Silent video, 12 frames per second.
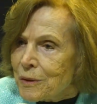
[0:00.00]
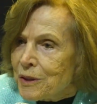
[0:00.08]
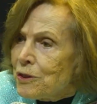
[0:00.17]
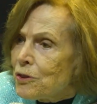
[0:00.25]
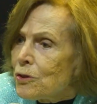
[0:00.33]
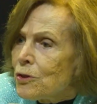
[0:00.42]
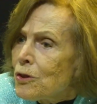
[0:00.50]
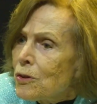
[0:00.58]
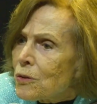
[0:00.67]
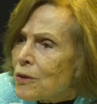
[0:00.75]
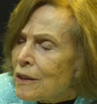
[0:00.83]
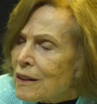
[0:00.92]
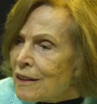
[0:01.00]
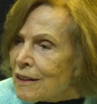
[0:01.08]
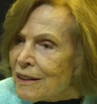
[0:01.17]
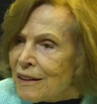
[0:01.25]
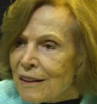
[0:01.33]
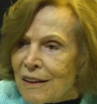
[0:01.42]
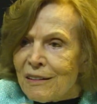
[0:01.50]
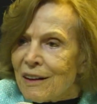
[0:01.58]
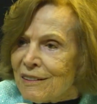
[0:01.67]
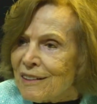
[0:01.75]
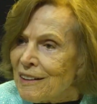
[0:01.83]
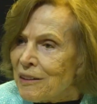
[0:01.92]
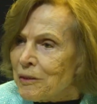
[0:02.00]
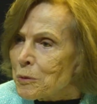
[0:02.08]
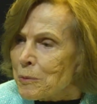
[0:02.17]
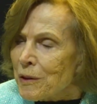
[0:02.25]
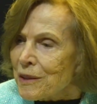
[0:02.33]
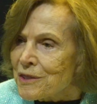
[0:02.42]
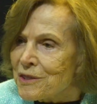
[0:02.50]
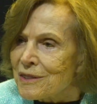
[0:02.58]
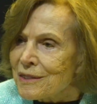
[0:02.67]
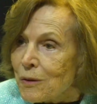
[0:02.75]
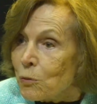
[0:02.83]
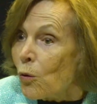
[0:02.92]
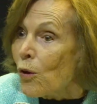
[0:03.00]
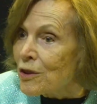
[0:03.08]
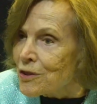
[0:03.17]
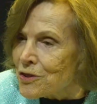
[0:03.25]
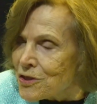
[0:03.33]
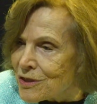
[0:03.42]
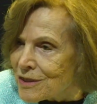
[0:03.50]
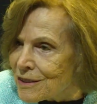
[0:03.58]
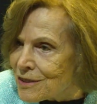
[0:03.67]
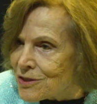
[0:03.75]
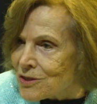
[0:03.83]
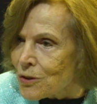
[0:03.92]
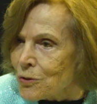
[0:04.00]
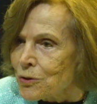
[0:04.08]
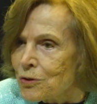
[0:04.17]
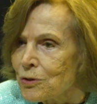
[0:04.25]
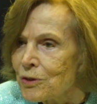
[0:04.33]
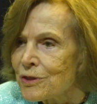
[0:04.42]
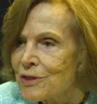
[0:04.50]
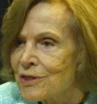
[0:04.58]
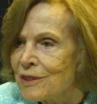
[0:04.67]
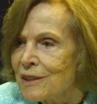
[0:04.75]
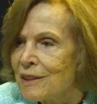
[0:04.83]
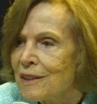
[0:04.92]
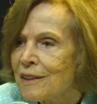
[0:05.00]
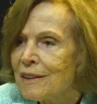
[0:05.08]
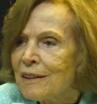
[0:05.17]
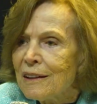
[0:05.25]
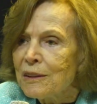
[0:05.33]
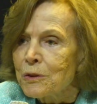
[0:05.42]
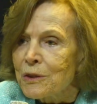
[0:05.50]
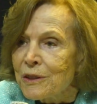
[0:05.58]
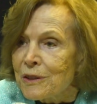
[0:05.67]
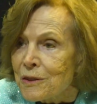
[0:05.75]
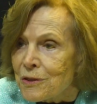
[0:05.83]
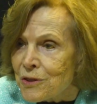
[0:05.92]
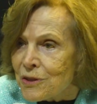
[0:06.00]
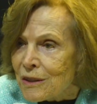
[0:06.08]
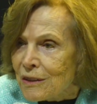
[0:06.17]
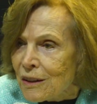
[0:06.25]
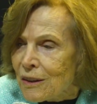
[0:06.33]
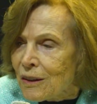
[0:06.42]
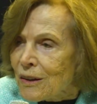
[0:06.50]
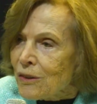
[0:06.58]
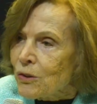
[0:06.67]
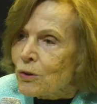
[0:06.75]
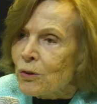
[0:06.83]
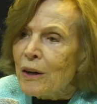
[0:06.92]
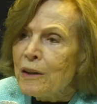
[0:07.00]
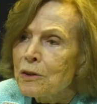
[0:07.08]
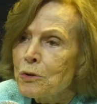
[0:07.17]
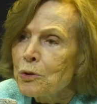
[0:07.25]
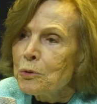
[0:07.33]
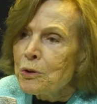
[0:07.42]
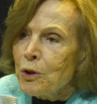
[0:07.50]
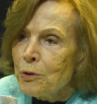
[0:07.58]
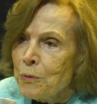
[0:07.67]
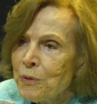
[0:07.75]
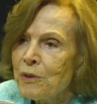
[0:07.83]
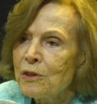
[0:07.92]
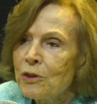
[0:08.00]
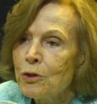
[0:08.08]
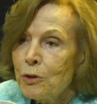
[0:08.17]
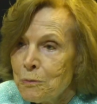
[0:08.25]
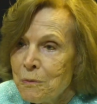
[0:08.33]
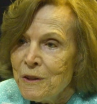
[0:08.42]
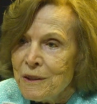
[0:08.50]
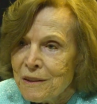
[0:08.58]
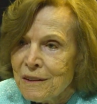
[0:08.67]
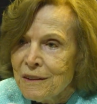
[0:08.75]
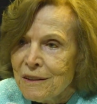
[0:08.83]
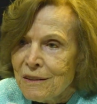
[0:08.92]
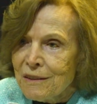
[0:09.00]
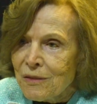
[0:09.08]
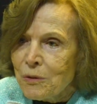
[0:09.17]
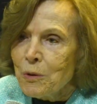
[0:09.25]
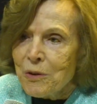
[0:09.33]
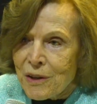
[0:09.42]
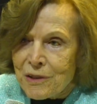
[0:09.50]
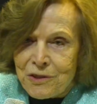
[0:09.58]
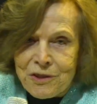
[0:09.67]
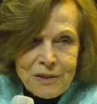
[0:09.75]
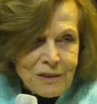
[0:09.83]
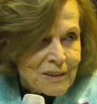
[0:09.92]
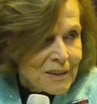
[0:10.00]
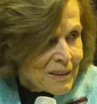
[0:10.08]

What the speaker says: We need to know how a place was so that you can see how it is or how you would hope that it could be with action.